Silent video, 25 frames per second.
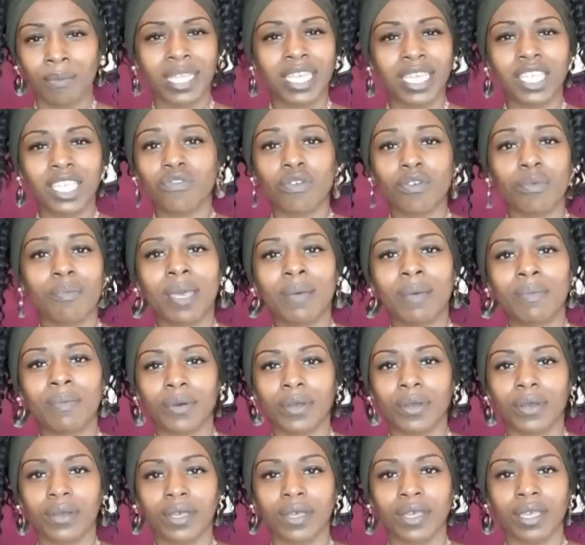Please
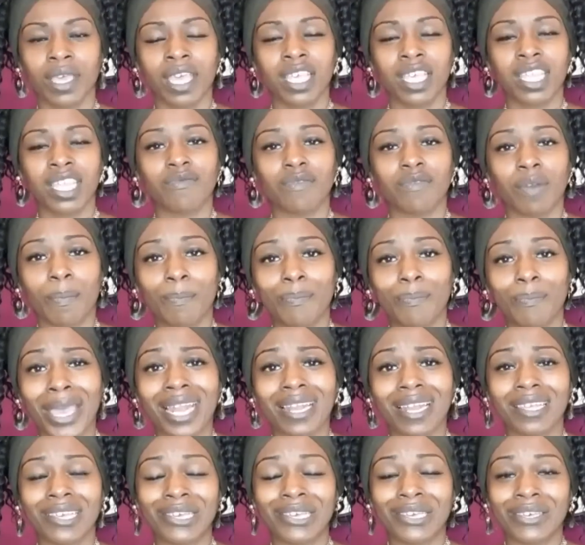remember that
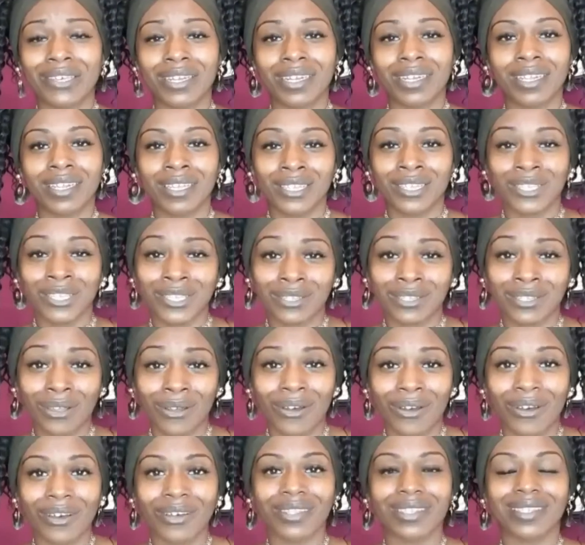rebellion
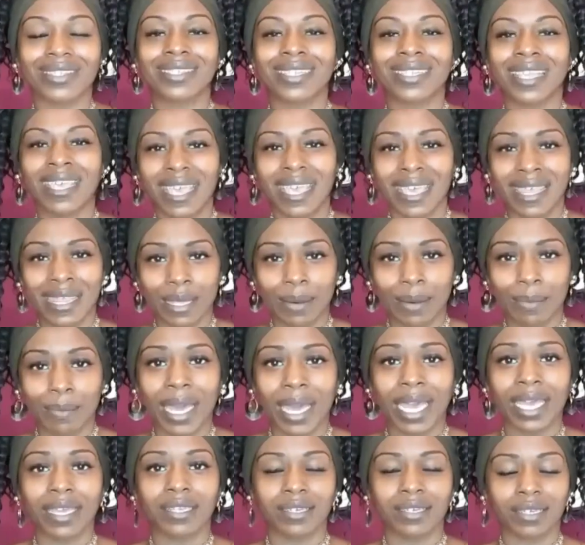starts in the
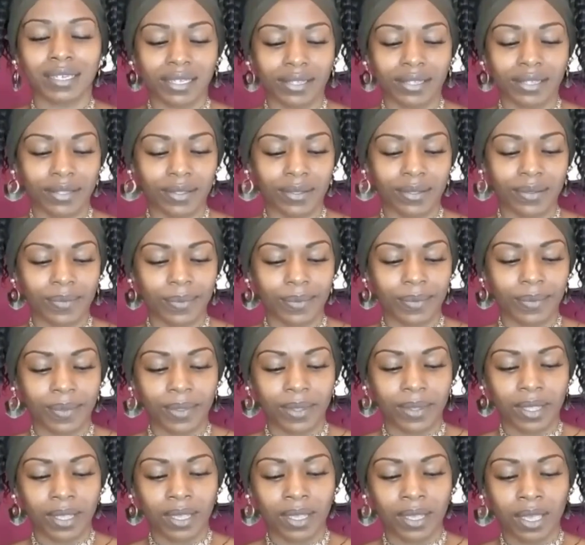mind.
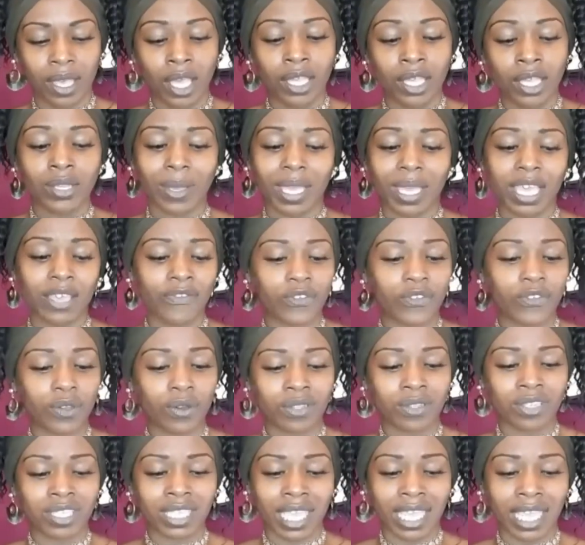So if
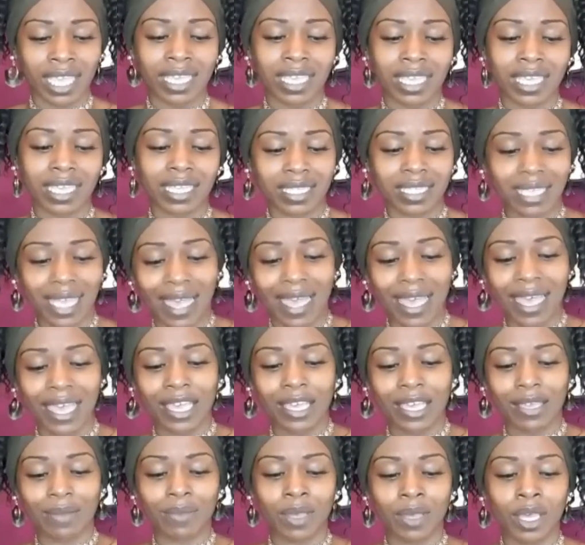you're taking
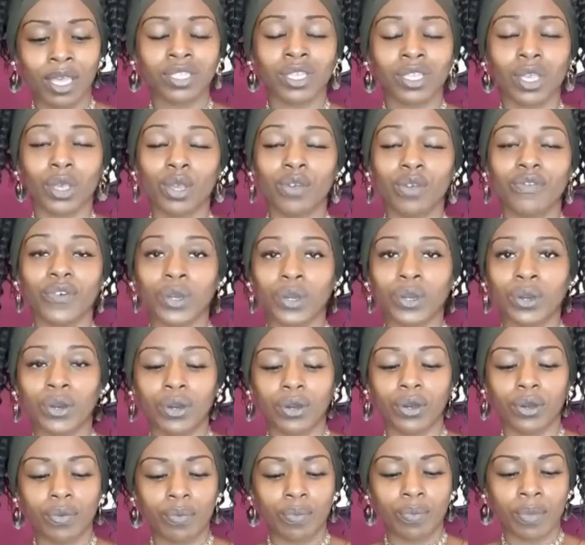time to
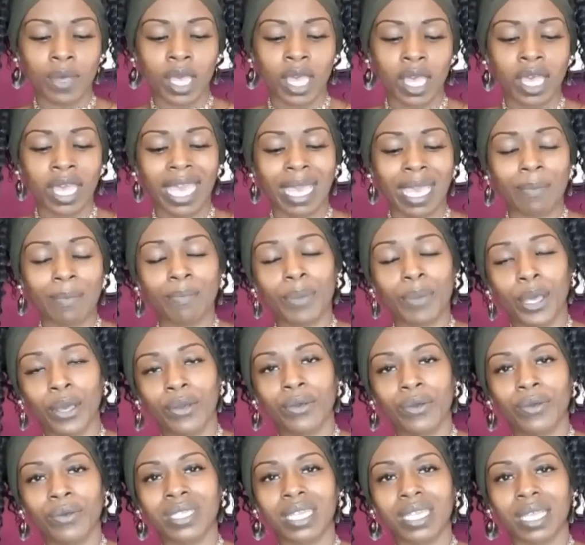overcome
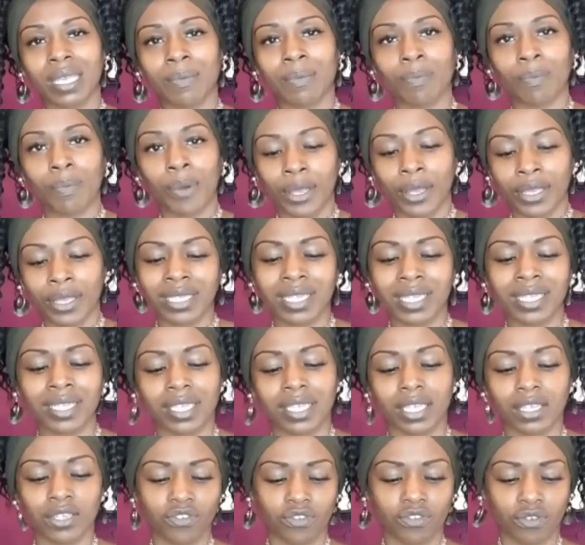imposed imposter
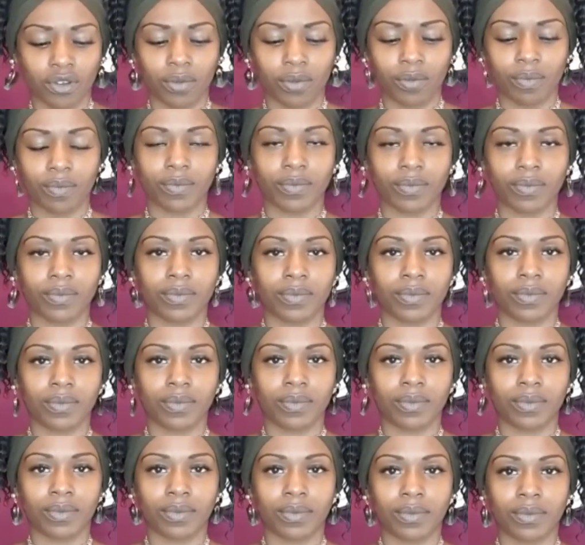syndrome,
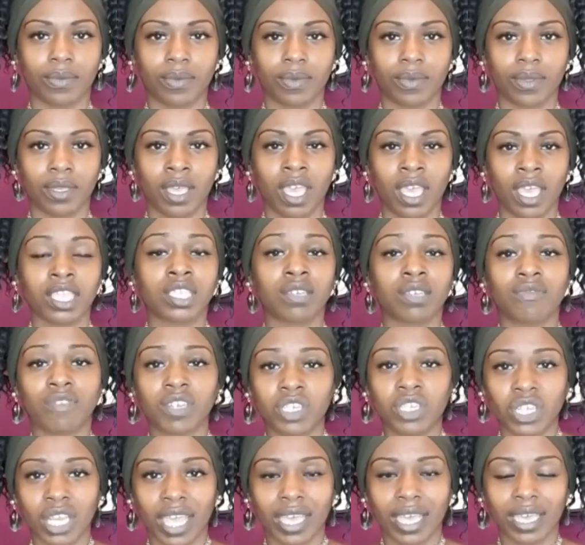to
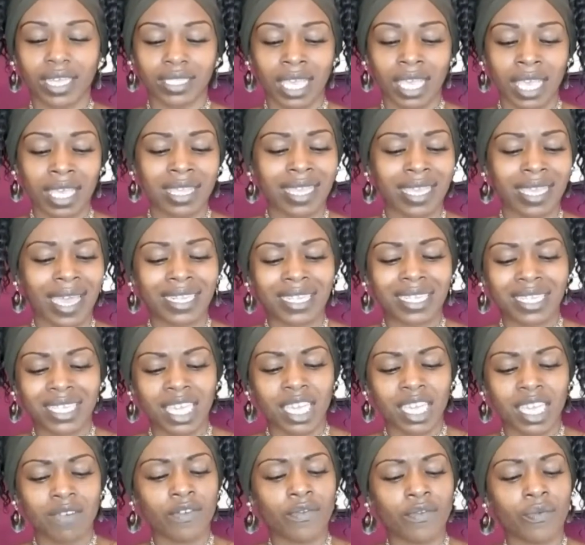reject the
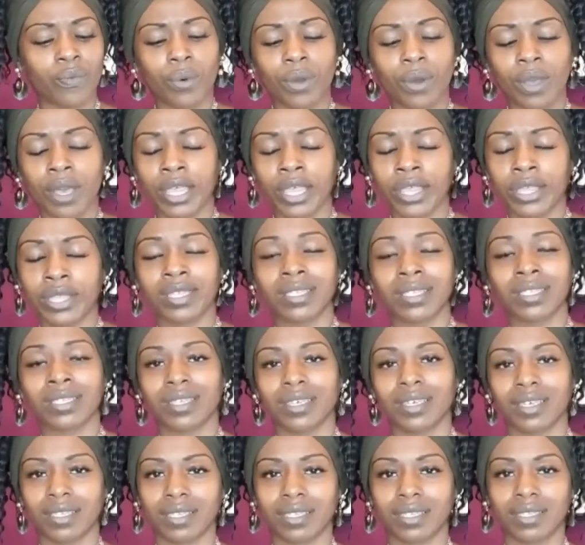idea of
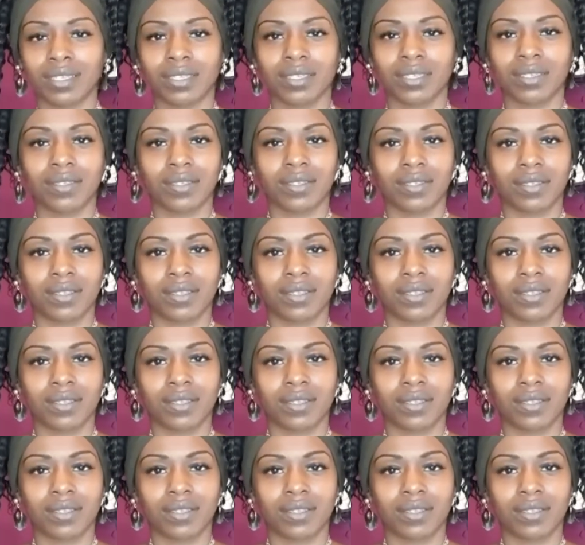worthlessness,